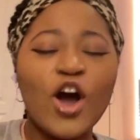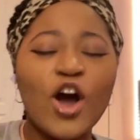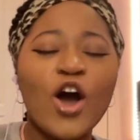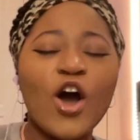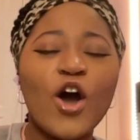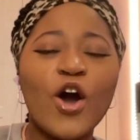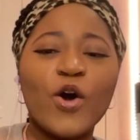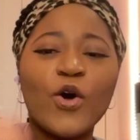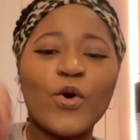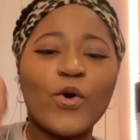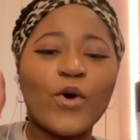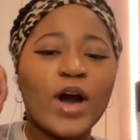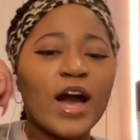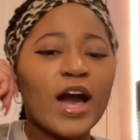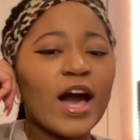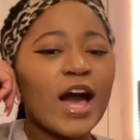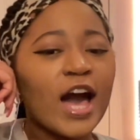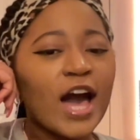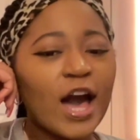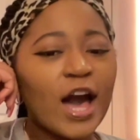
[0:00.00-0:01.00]
Oh,
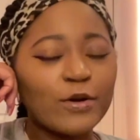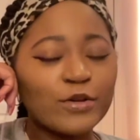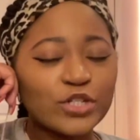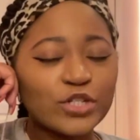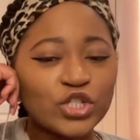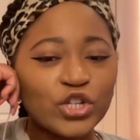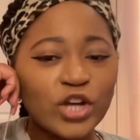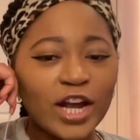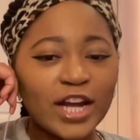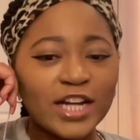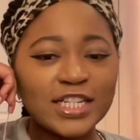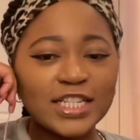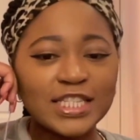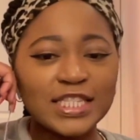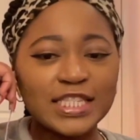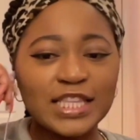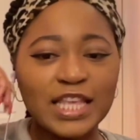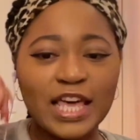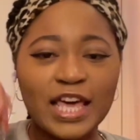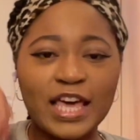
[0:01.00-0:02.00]
I was trying to
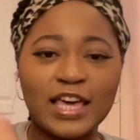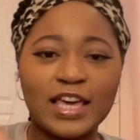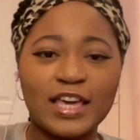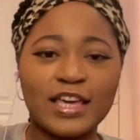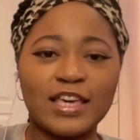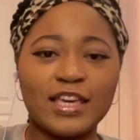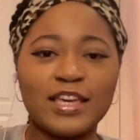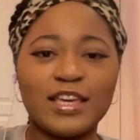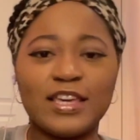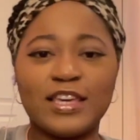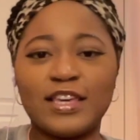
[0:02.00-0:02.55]
say.